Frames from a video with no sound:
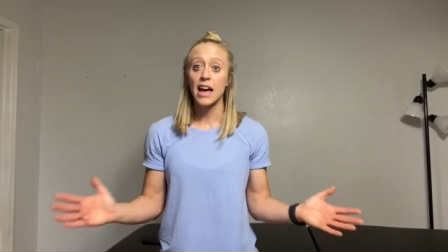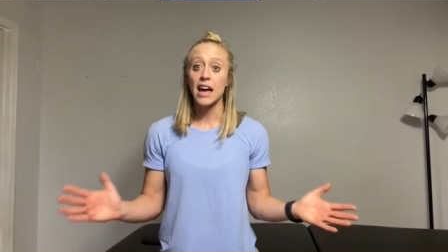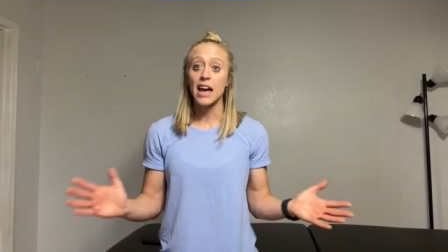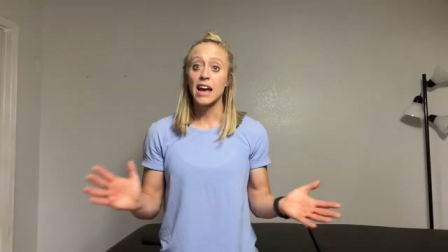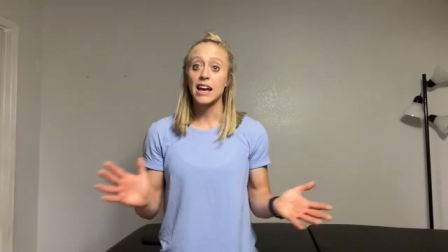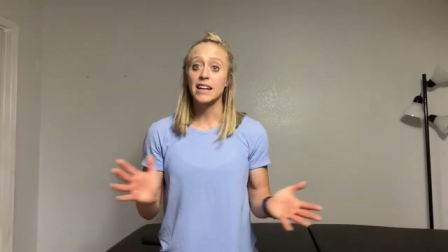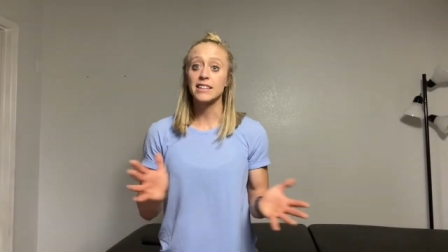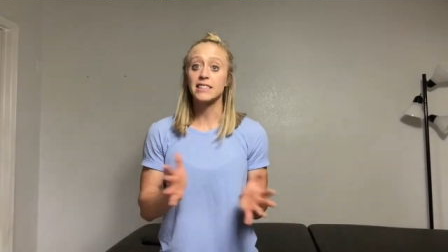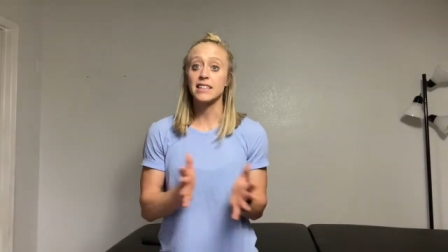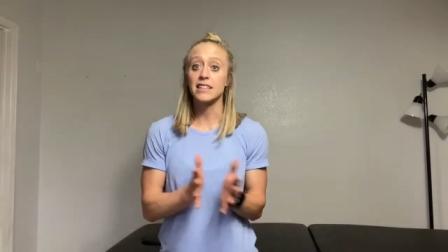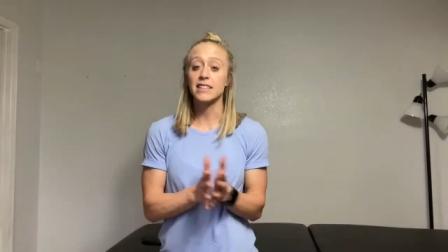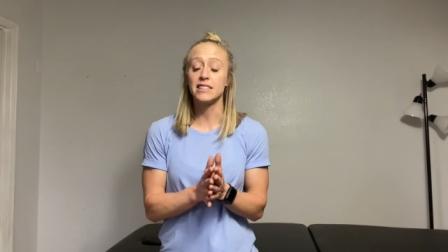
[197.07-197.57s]

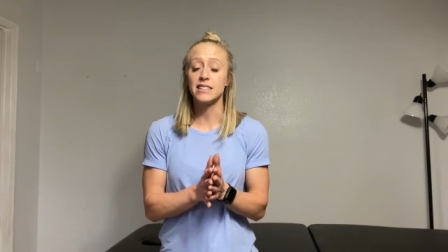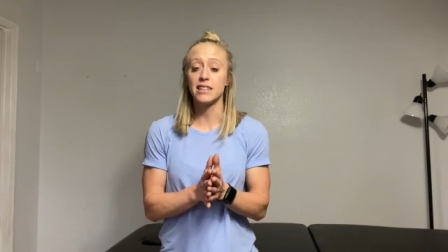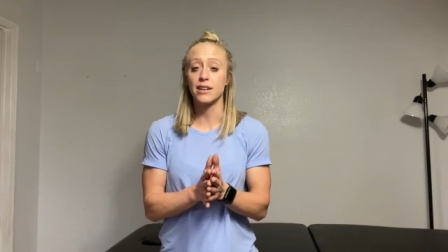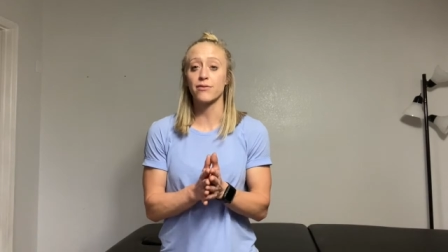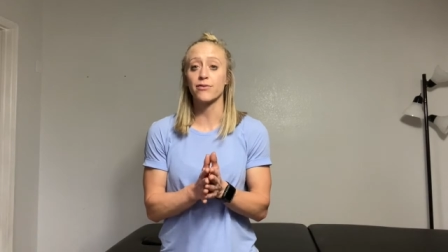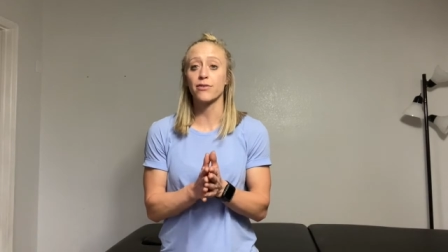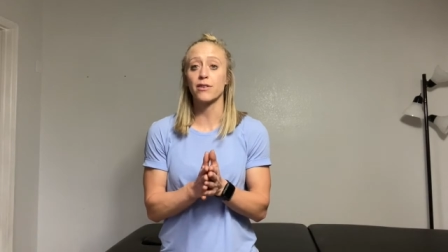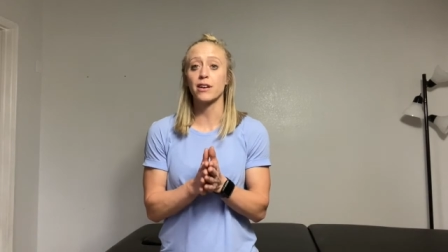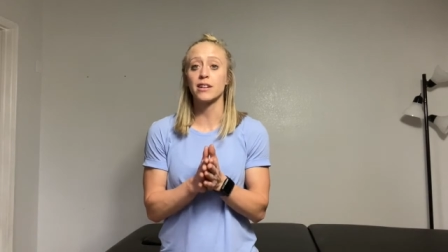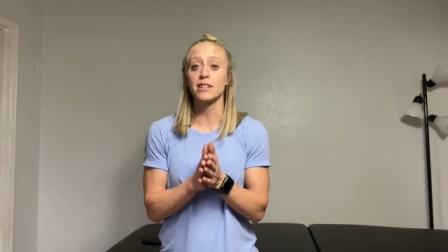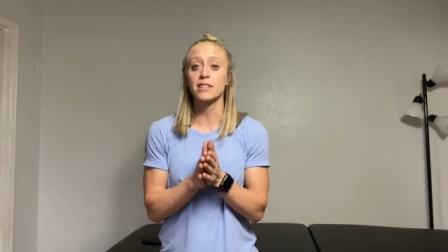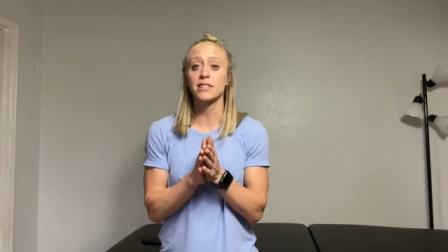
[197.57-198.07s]
it's a
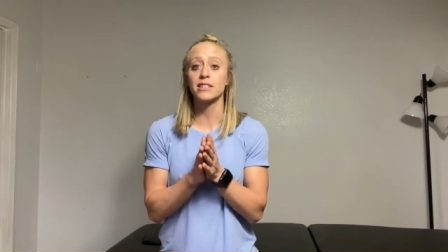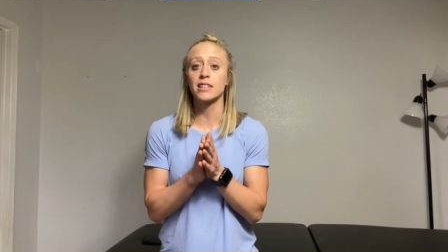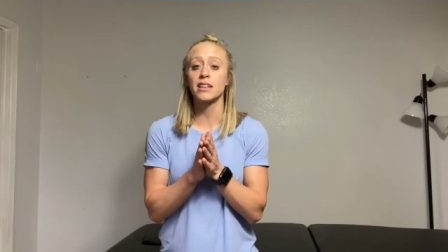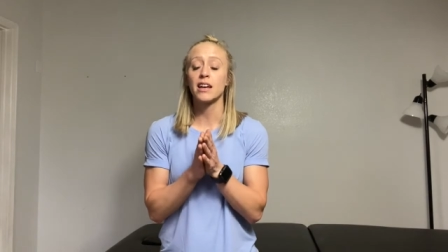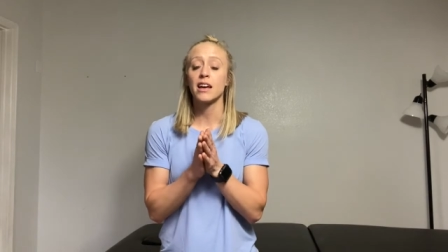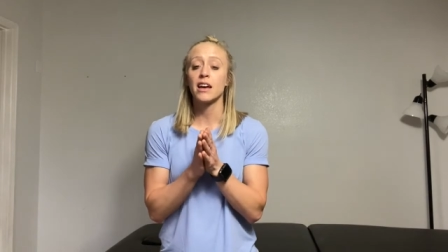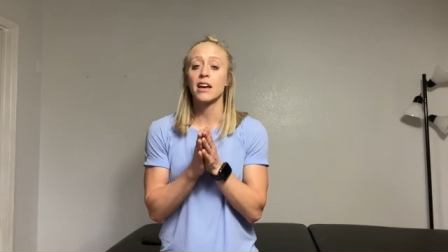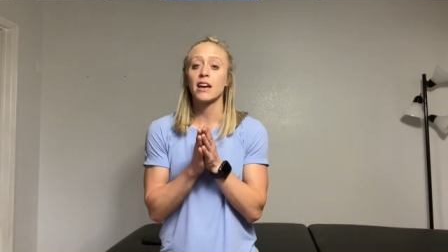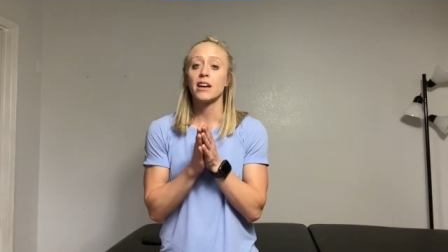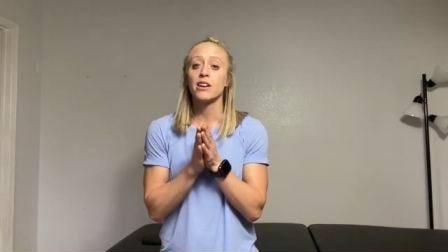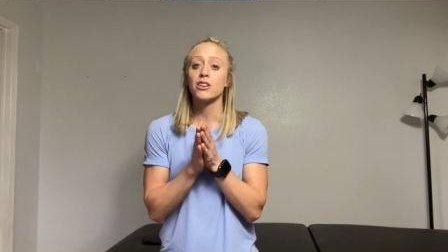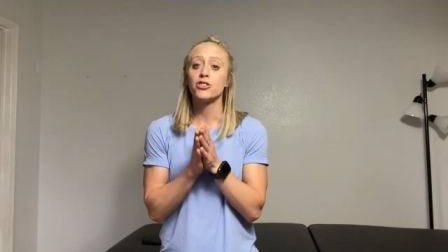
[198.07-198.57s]
different
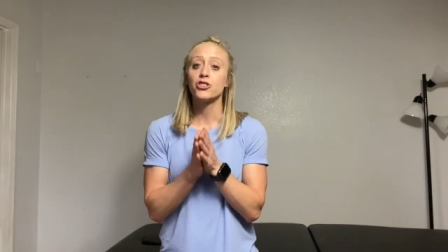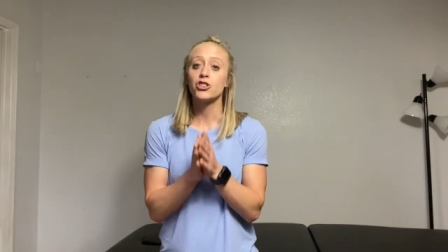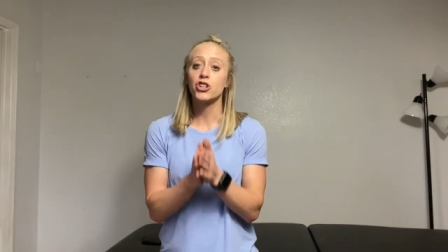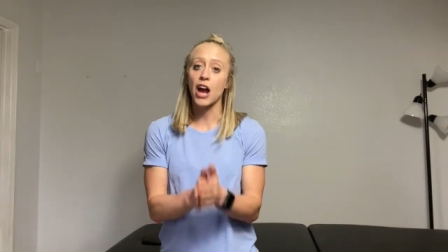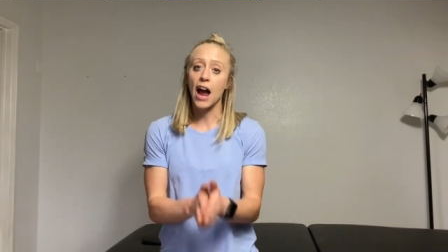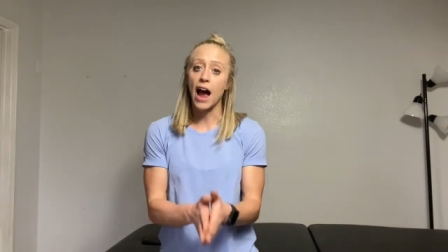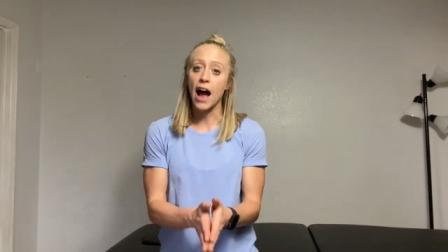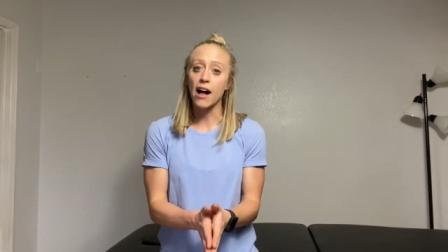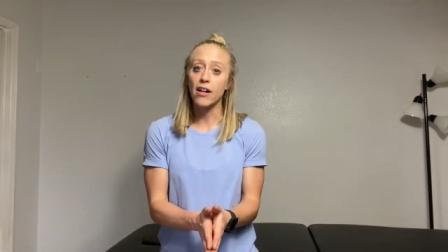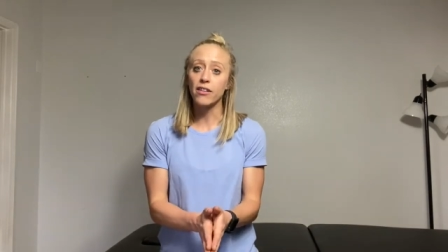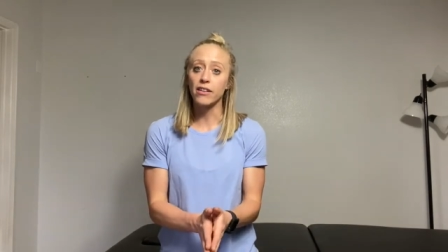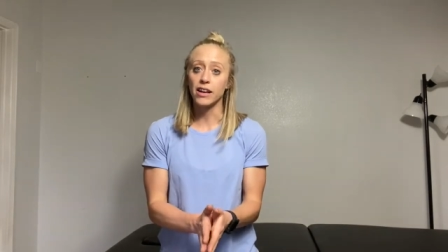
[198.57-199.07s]

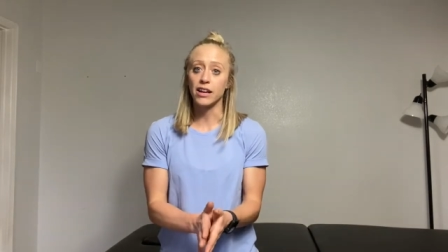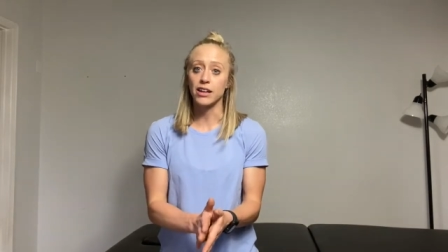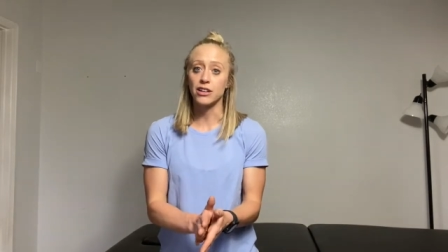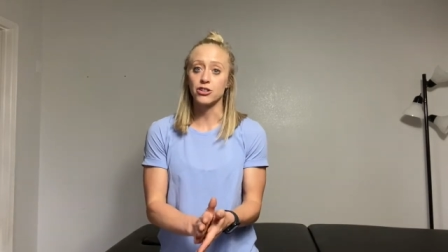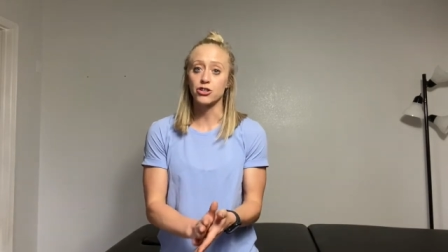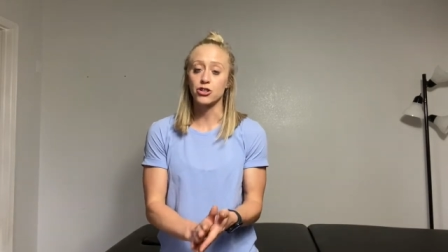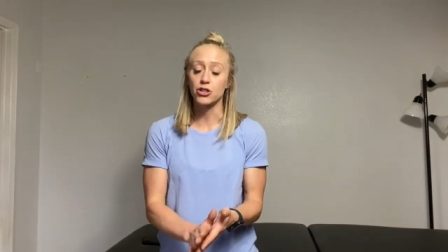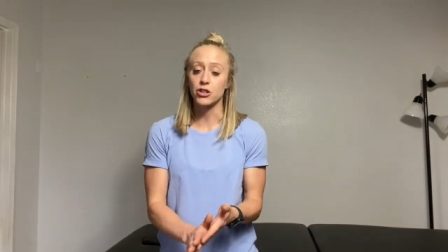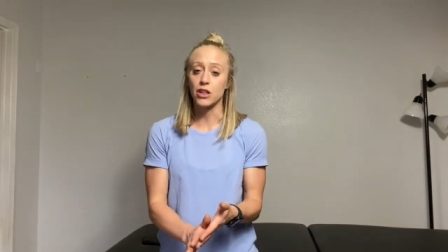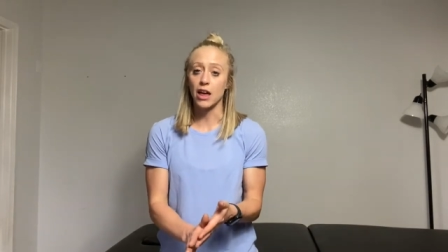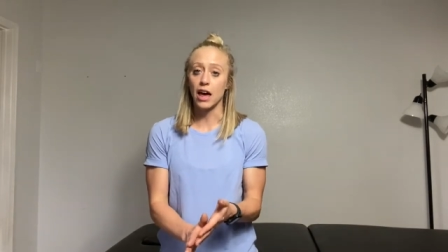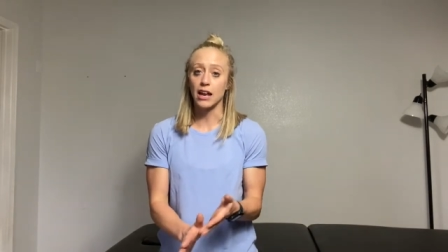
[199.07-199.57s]

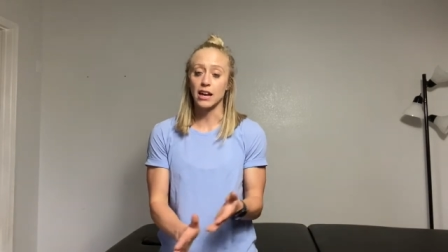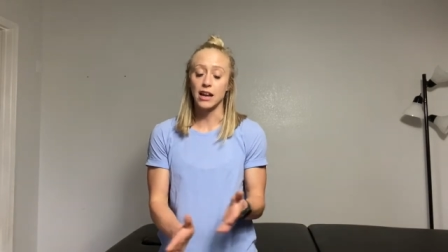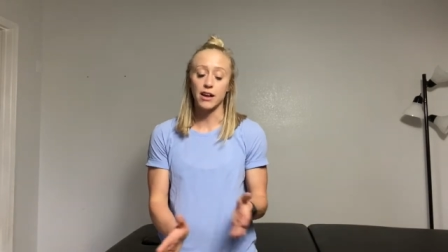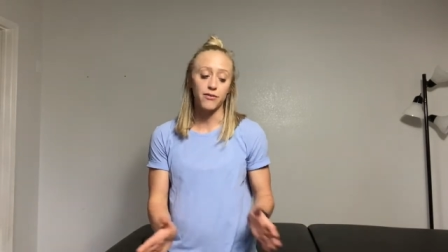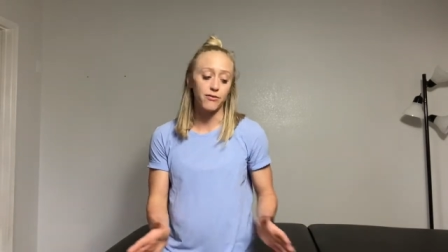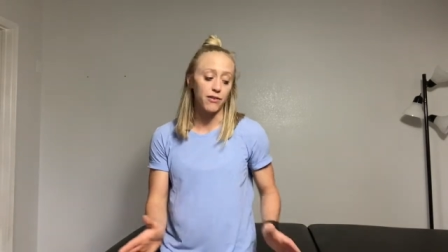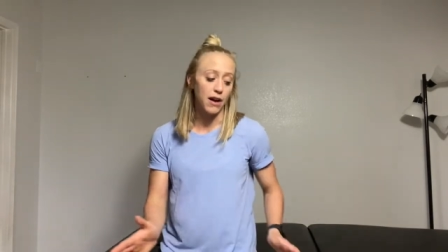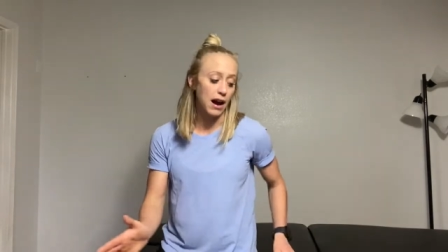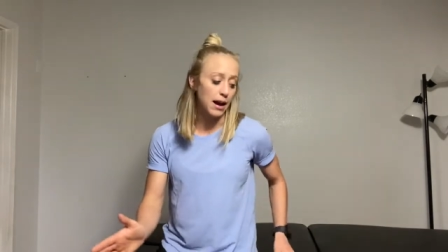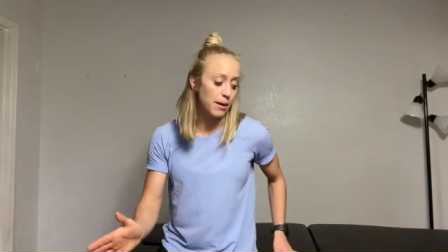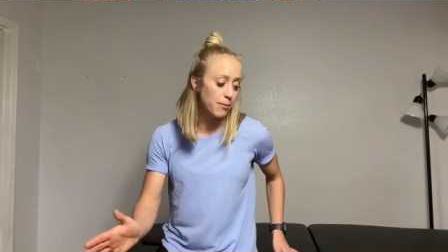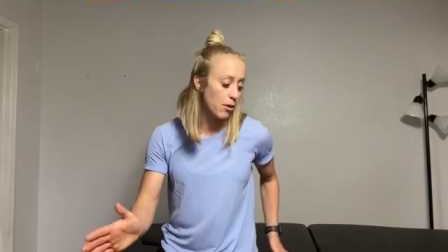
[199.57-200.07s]
challenge than if
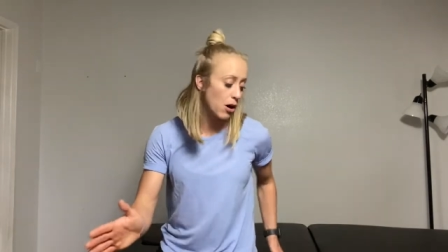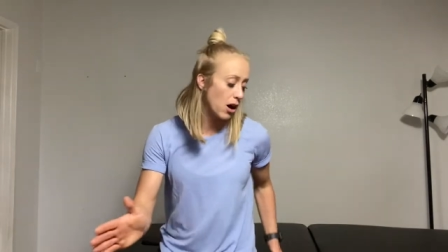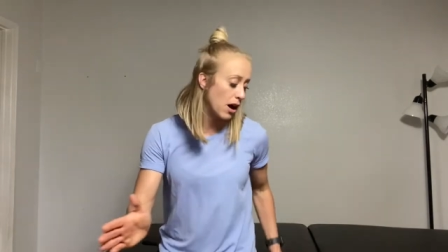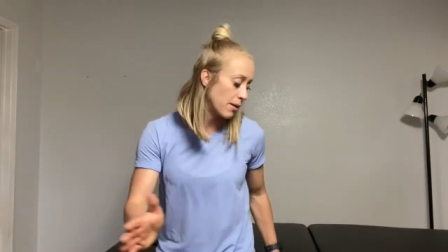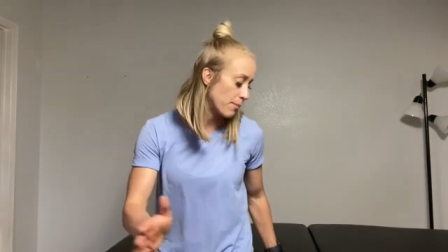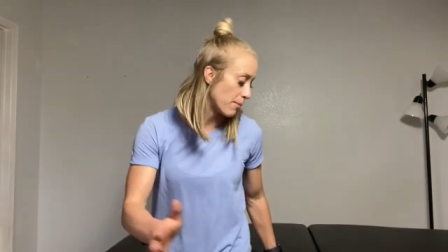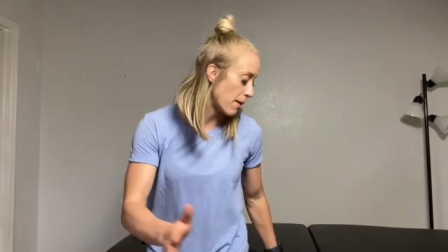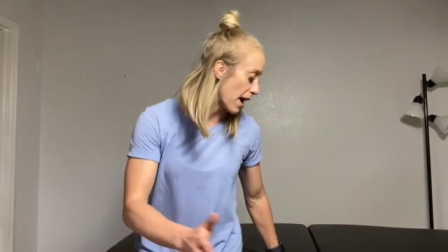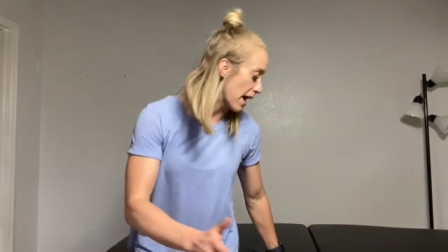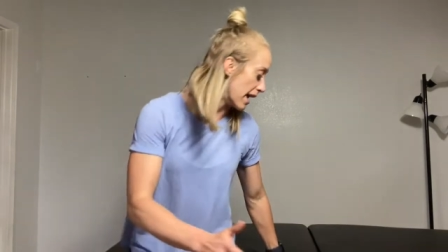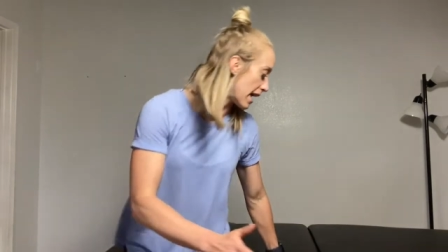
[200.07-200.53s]
I'm on my